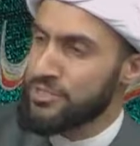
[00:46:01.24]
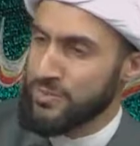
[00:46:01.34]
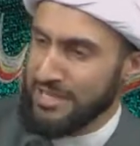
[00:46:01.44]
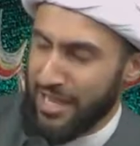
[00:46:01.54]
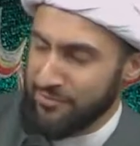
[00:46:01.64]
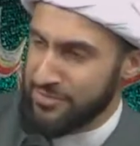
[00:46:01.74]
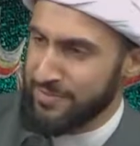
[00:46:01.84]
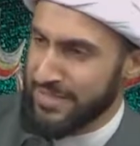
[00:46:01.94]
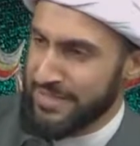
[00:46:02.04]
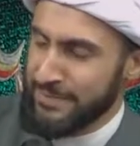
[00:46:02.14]
you loved
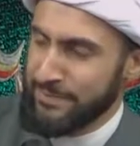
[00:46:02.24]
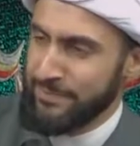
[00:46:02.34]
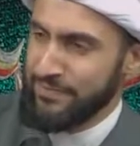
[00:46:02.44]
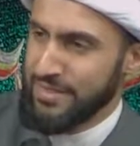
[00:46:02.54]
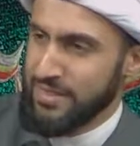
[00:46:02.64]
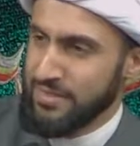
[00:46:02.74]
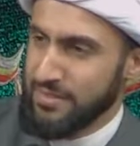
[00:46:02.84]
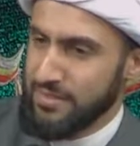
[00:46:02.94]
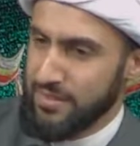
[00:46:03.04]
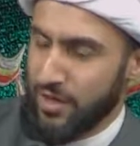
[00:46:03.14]
me.
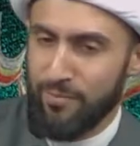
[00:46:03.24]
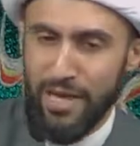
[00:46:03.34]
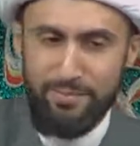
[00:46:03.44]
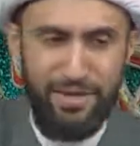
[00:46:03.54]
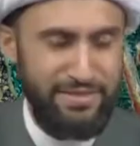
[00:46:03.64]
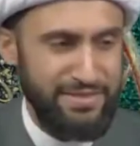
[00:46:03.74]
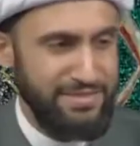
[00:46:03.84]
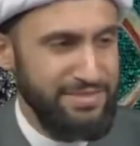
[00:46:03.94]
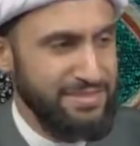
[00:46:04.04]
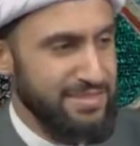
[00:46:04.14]
Oh, my mother,
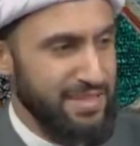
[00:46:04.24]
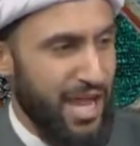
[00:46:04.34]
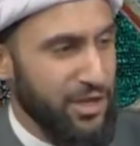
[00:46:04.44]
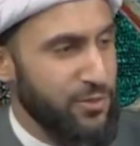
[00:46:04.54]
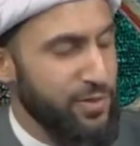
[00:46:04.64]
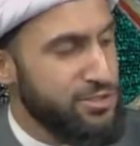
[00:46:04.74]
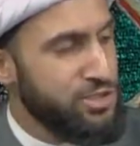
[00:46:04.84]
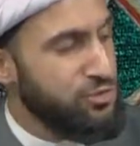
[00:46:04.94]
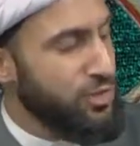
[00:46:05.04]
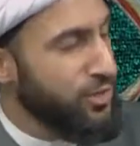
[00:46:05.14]
how you would
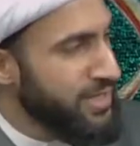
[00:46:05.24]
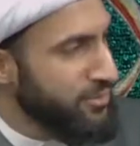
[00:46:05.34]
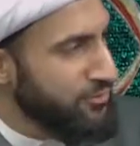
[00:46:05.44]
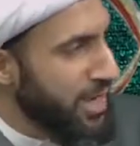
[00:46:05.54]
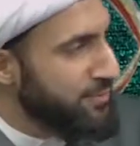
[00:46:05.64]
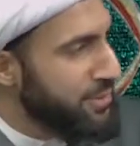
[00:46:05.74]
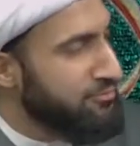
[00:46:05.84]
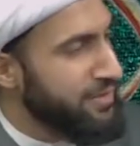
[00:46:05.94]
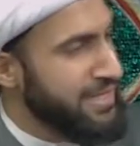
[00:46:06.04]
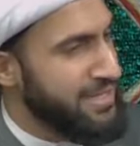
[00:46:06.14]
stroke and rub your
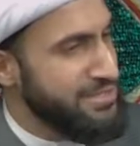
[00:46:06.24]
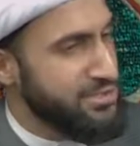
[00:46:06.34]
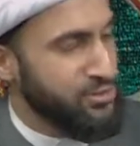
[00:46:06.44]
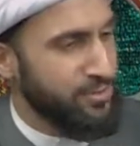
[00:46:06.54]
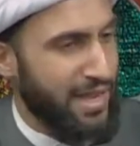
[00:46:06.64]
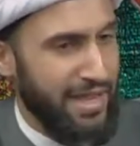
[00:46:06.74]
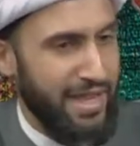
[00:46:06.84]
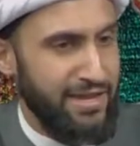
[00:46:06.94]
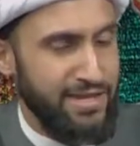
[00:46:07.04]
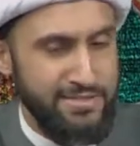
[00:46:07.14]
fingers through my
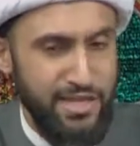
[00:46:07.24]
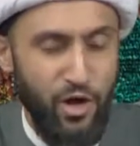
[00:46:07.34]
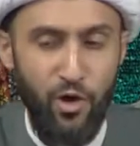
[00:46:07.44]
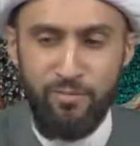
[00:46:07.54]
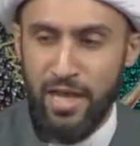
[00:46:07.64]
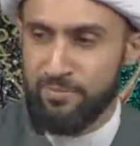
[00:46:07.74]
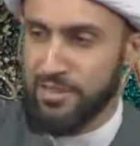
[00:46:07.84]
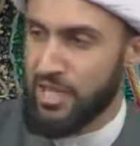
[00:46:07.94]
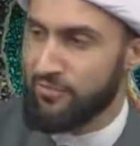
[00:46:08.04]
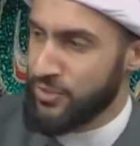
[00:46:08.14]
hair and say, oh, my
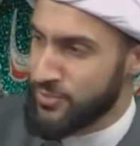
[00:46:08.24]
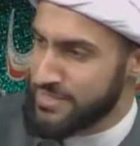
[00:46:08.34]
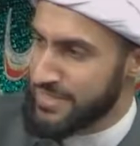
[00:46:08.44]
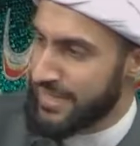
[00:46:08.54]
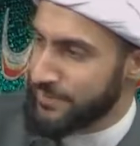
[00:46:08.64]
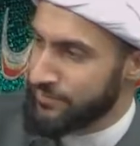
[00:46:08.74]
beloved Hussein,